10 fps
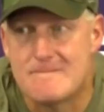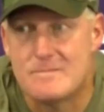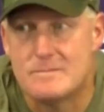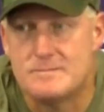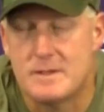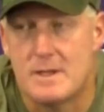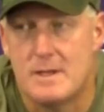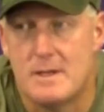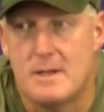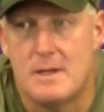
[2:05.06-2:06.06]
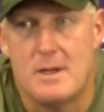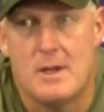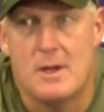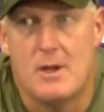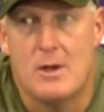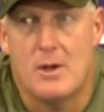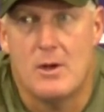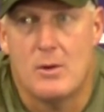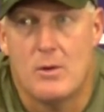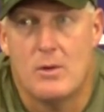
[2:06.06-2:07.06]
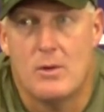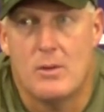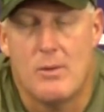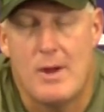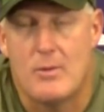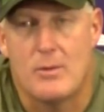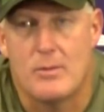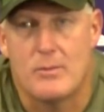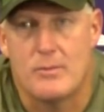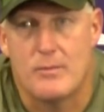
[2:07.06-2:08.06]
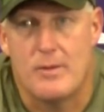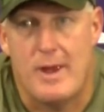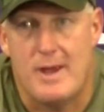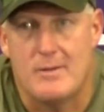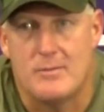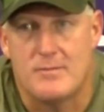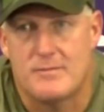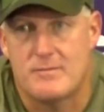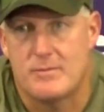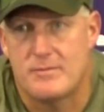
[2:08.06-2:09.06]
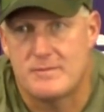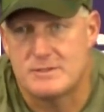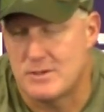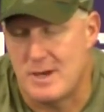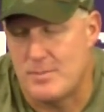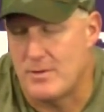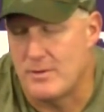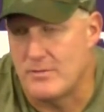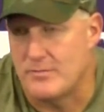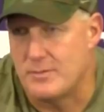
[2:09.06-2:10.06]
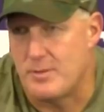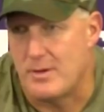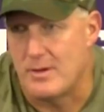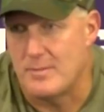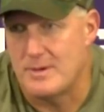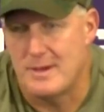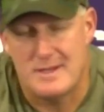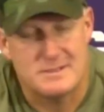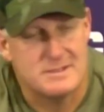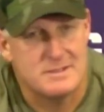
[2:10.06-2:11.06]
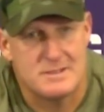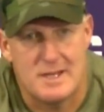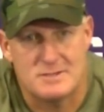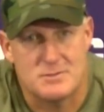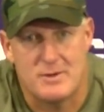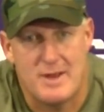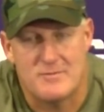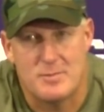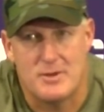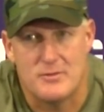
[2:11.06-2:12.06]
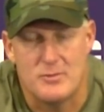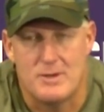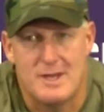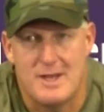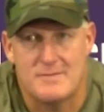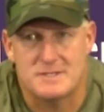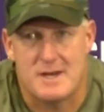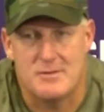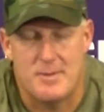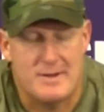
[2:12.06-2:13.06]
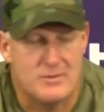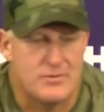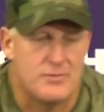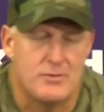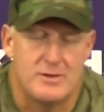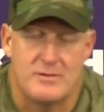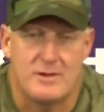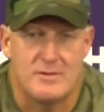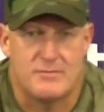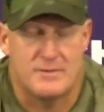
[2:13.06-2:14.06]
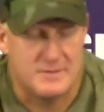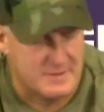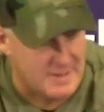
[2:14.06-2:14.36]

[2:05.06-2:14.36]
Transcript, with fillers: and what are the challenges that the offense is facing? Well, A, we've, we've still got to be able to run the football. I mean, that's that's what we have to be able to do. We can't have Skylar back there throwing it, it fifty